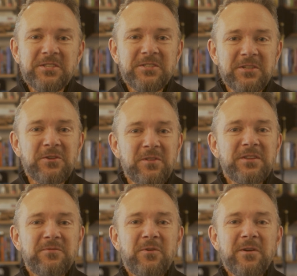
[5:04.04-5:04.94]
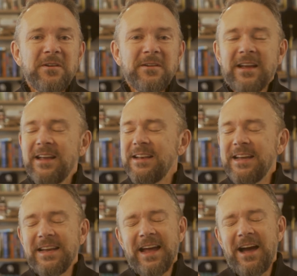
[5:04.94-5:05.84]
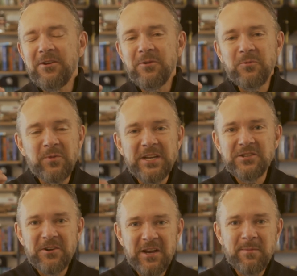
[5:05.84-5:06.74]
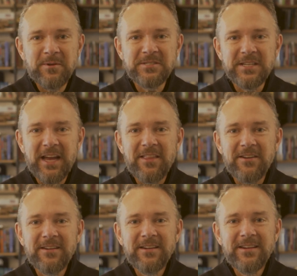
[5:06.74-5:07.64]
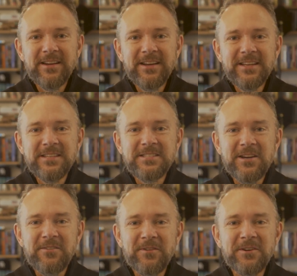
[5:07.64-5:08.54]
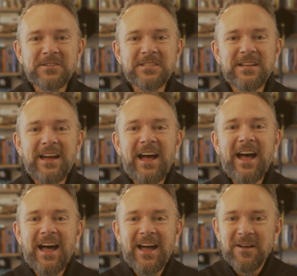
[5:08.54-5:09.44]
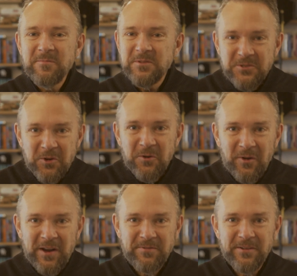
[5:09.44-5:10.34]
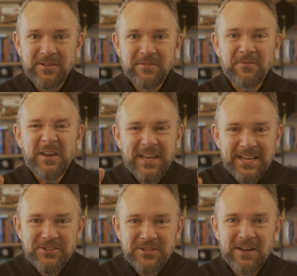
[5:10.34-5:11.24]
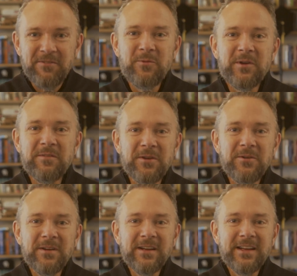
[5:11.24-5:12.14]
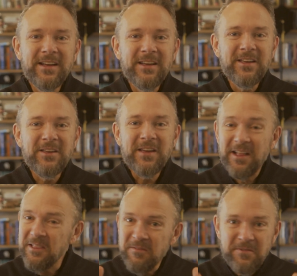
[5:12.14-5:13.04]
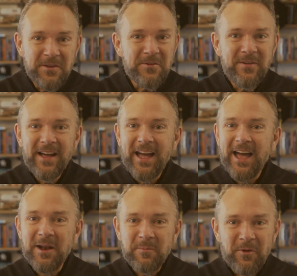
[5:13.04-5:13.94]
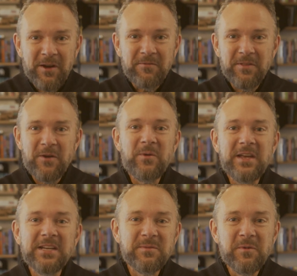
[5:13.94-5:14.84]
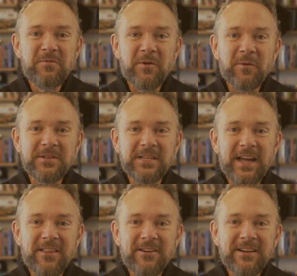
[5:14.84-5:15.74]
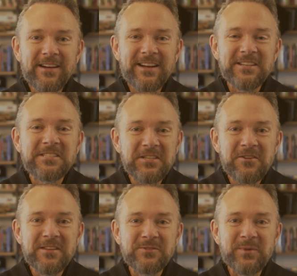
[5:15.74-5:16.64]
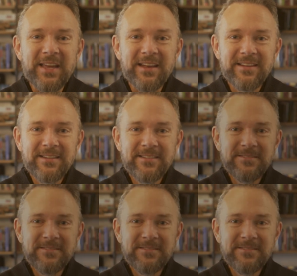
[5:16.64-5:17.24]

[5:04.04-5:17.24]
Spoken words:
to do this for and how to reach our neighbors together. Cedar First, I'm so grateful for each and every one of you. I love you, and I'm grateful that we get to move forward together. I'll see you this weekend.